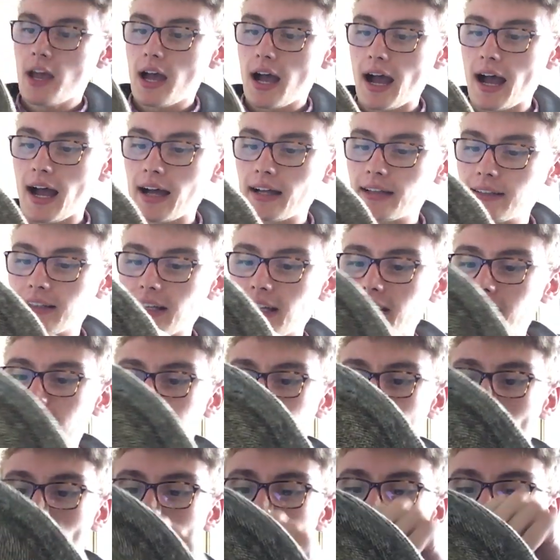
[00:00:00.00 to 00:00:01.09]
and it's
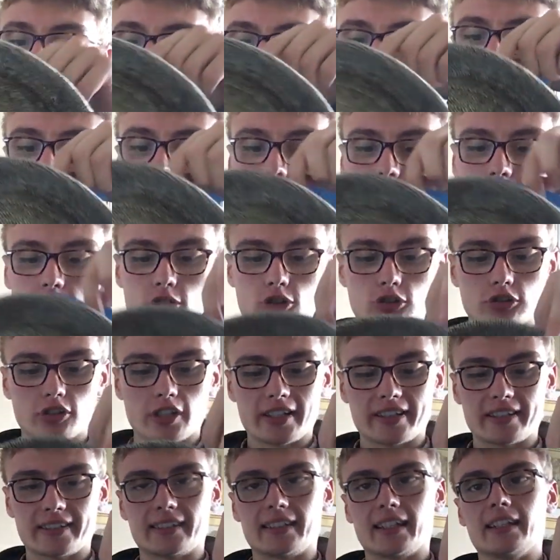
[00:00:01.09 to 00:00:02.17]
by
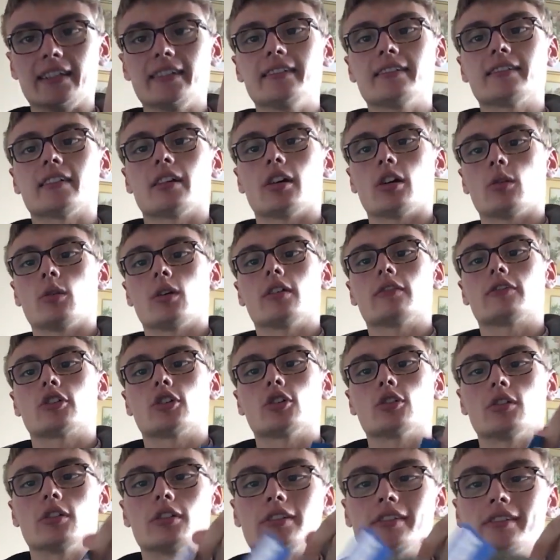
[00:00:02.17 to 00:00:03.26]
Christie's, so of
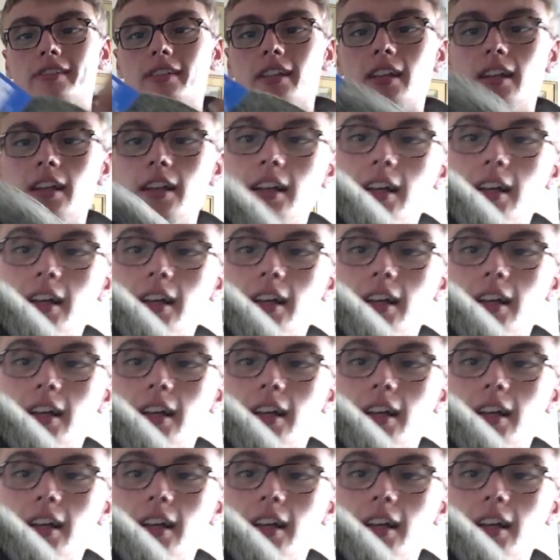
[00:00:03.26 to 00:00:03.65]
course